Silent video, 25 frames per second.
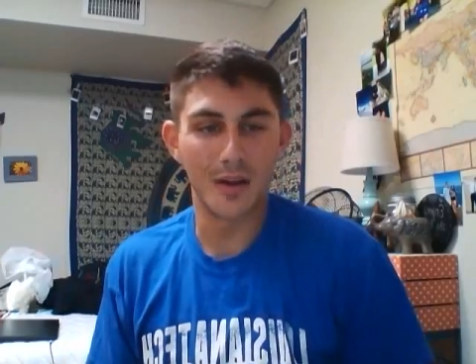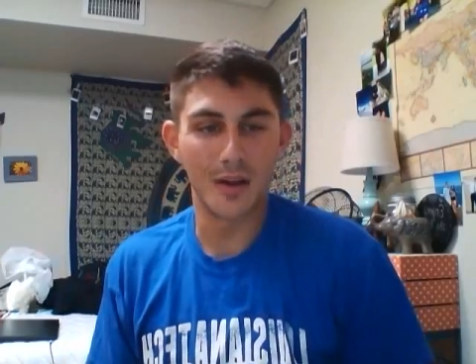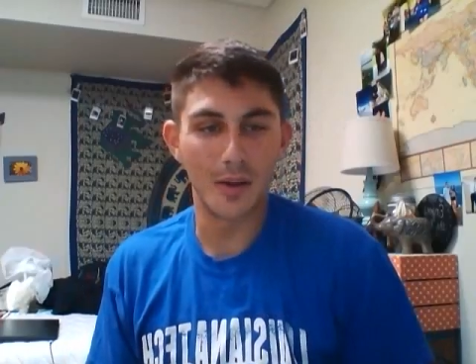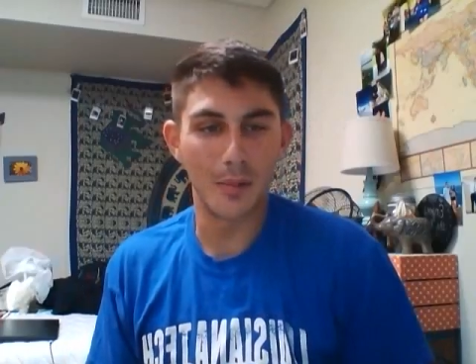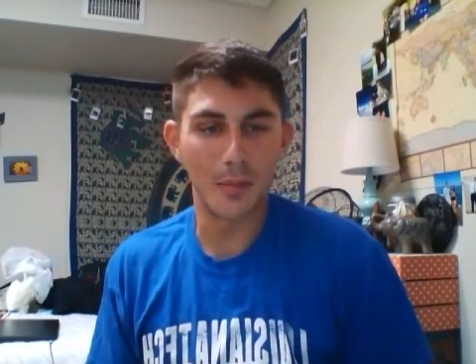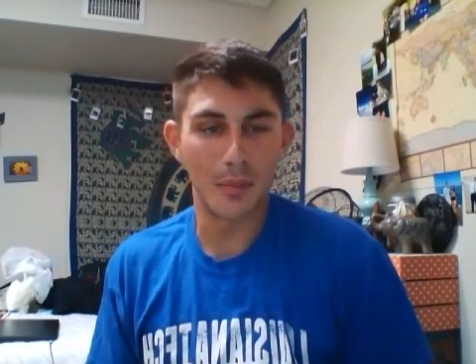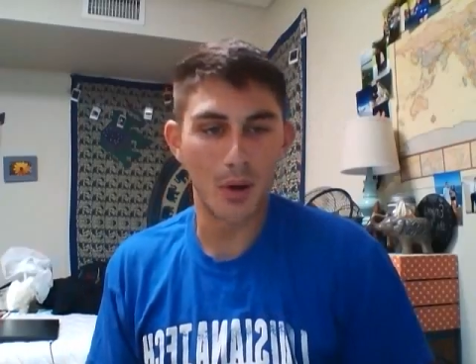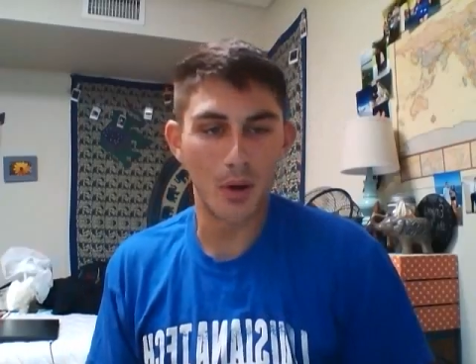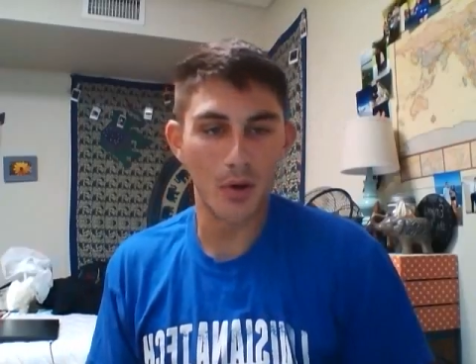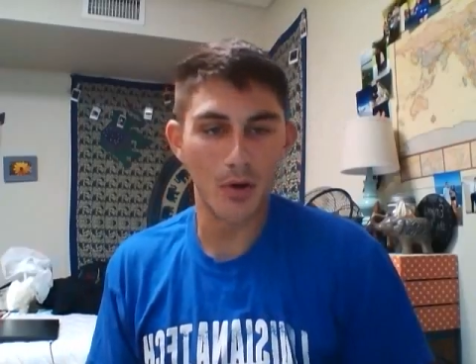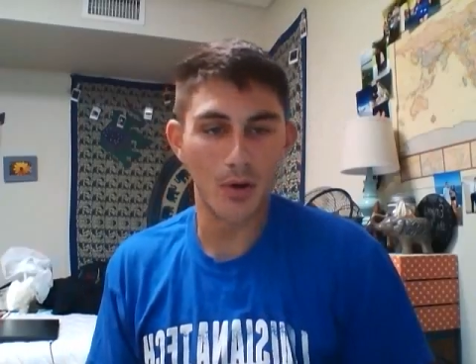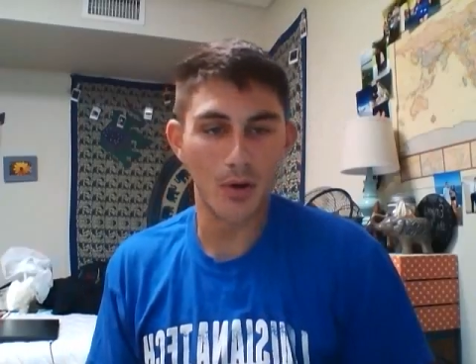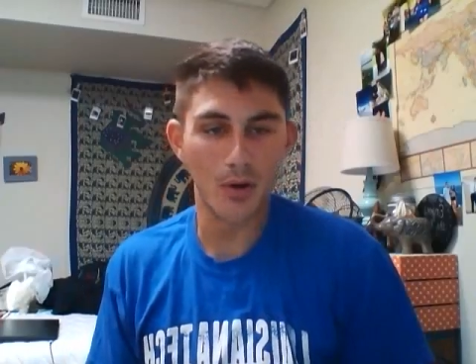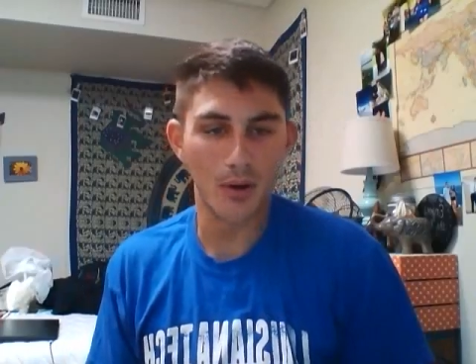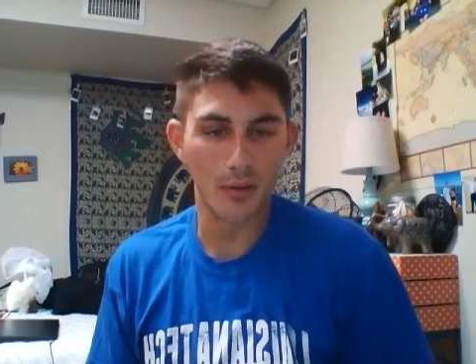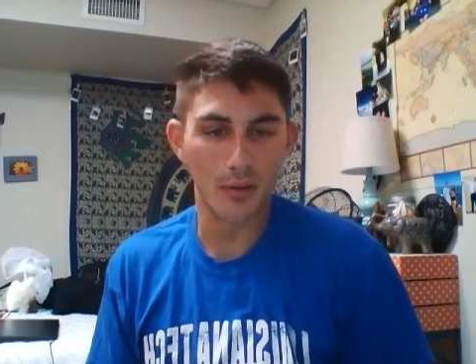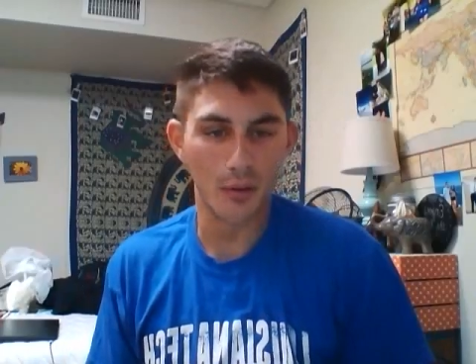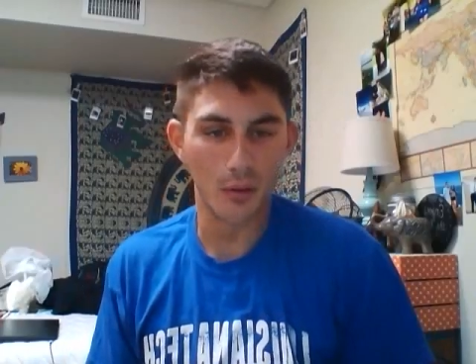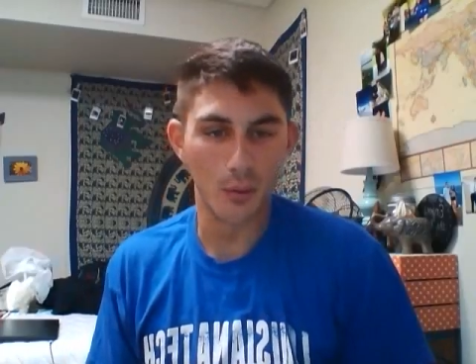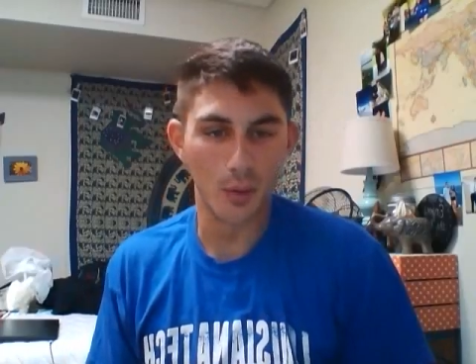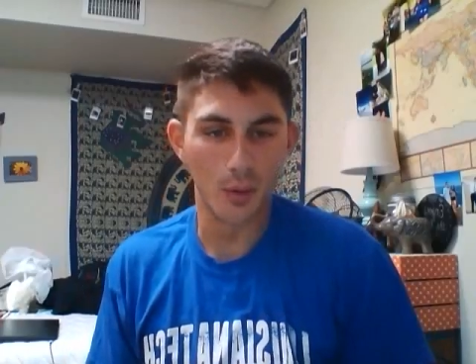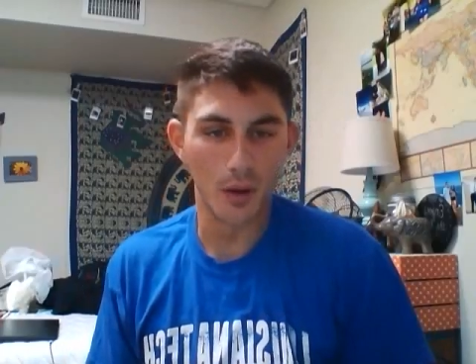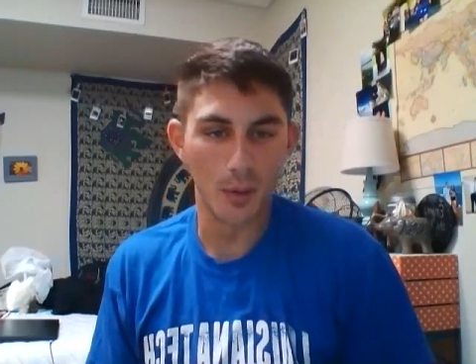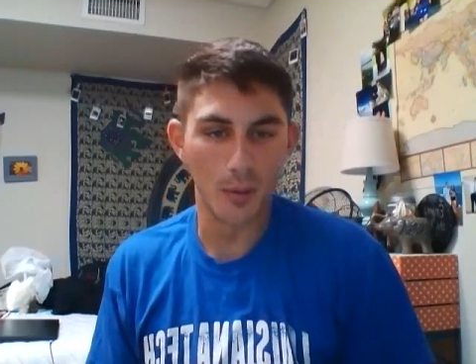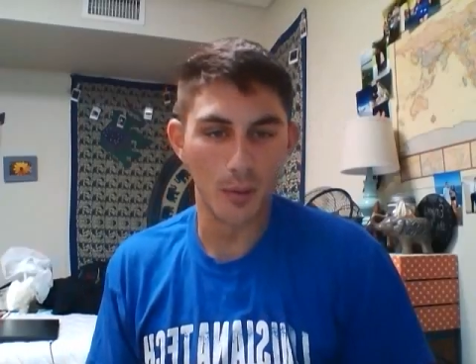component of
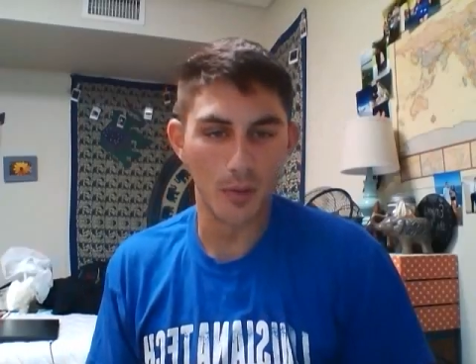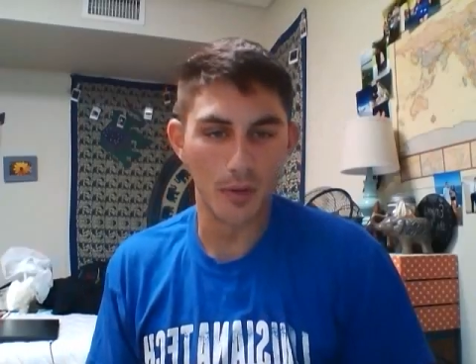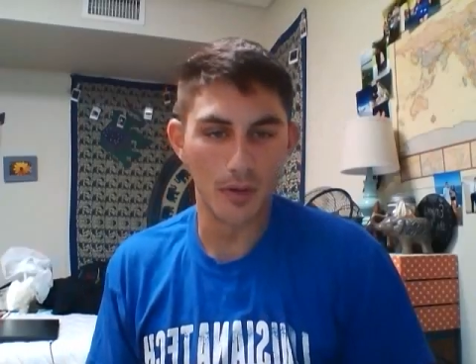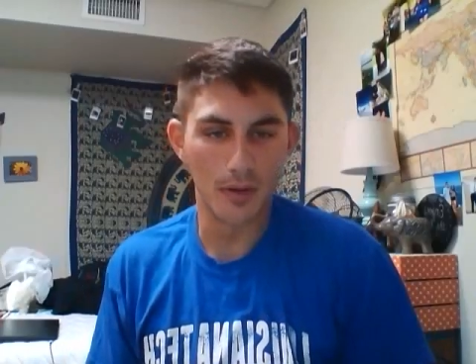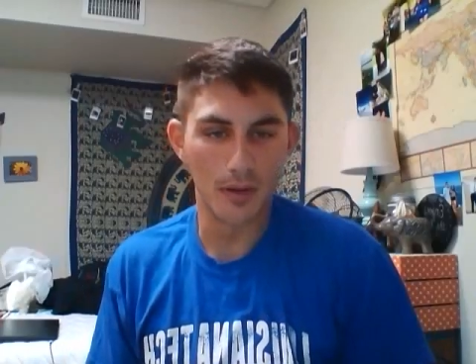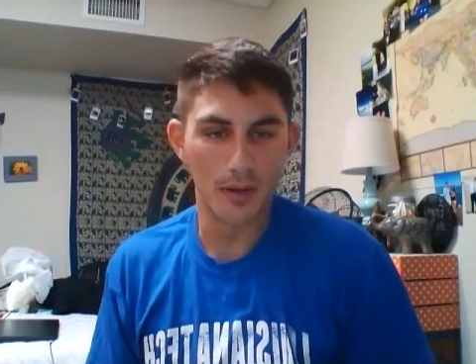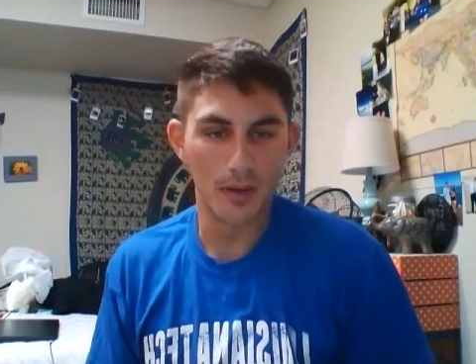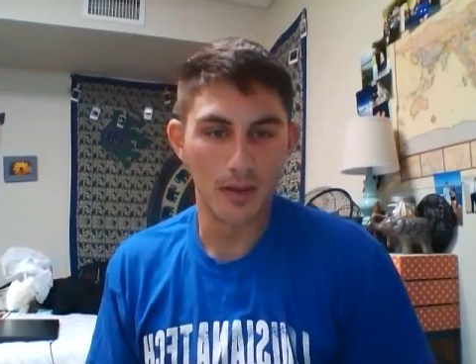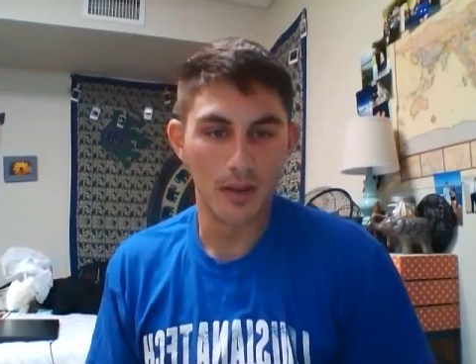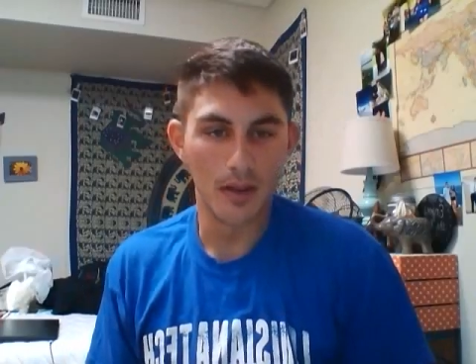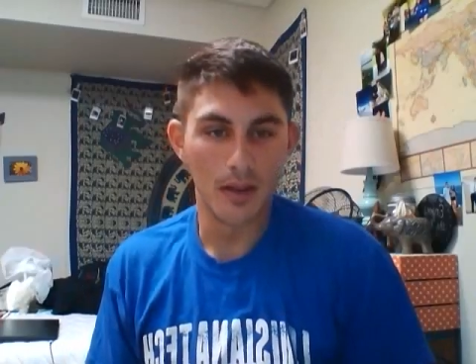the weapon.